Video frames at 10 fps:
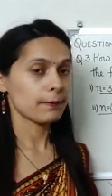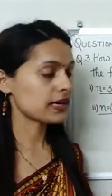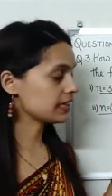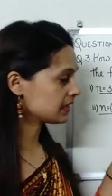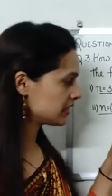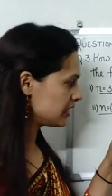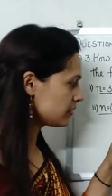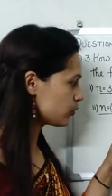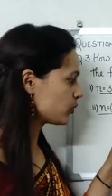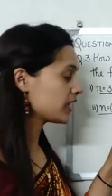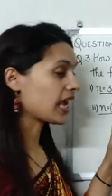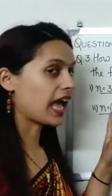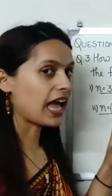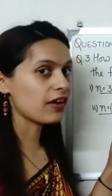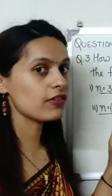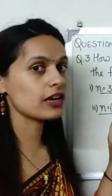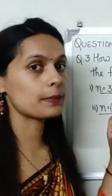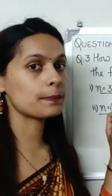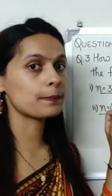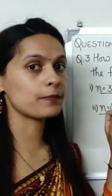But in this, we
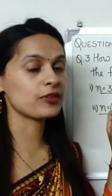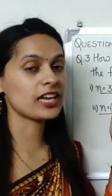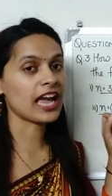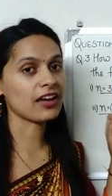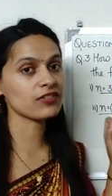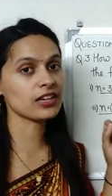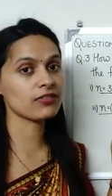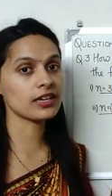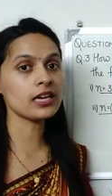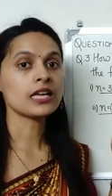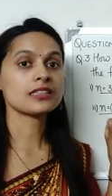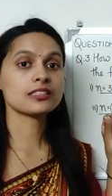have given